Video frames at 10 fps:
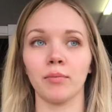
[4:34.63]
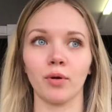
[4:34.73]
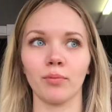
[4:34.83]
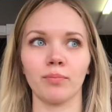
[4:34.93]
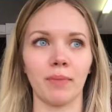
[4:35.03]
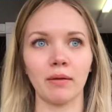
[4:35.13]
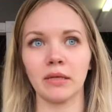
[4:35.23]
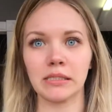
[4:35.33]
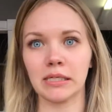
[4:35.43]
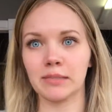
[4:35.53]
you know about
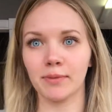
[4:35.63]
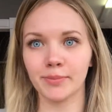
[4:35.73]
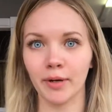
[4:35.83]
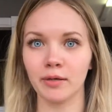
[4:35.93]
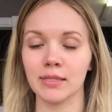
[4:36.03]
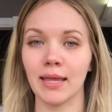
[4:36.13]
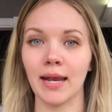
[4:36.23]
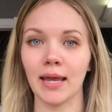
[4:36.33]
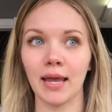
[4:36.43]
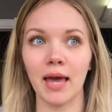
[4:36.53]
like six months prior to
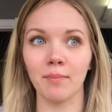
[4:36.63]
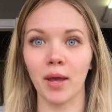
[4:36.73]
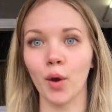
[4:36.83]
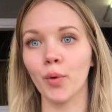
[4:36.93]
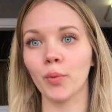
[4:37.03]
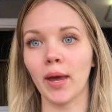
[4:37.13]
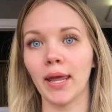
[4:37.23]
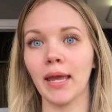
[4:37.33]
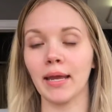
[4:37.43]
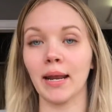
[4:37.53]
that i had my own
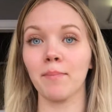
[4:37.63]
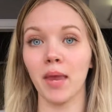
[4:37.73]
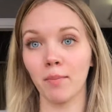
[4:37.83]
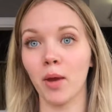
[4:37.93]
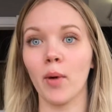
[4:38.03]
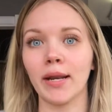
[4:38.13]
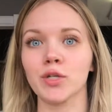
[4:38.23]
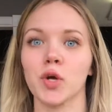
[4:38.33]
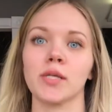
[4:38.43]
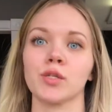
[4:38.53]
wedding and i made my wedding
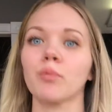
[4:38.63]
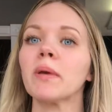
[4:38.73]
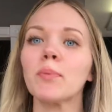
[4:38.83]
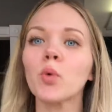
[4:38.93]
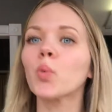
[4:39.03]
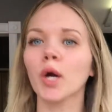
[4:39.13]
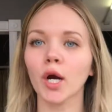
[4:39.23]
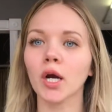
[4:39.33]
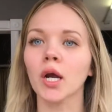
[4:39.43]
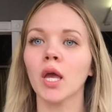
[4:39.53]
dress so people
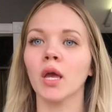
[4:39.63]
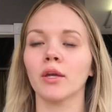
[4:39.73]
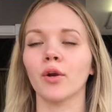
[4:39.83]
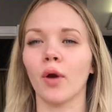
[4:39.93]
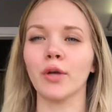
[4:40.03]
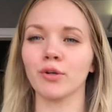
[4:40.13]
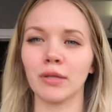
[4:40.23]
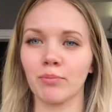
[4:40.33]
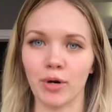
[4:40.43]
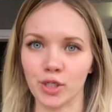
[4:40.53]
were you know under
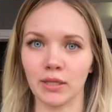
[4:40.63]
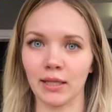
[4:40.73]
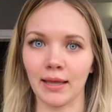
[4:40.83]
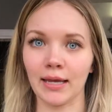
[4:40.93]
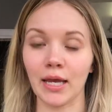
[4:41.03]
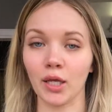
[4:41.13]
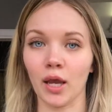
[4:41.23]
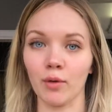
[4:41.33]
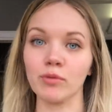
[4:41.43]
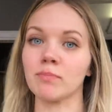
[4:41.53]
the impression that like i,
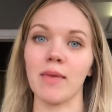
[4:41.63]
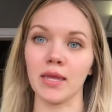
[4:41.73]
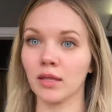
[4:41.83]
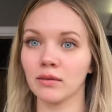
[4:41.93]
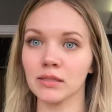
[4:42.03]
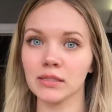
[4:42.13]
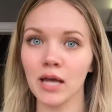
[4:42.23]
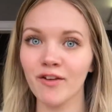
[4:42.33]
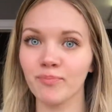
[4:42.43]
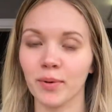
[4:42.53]
I was making this
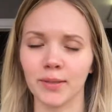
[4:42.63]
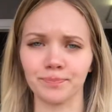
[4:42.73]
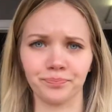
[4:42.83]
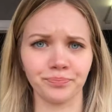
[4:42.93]
stuff but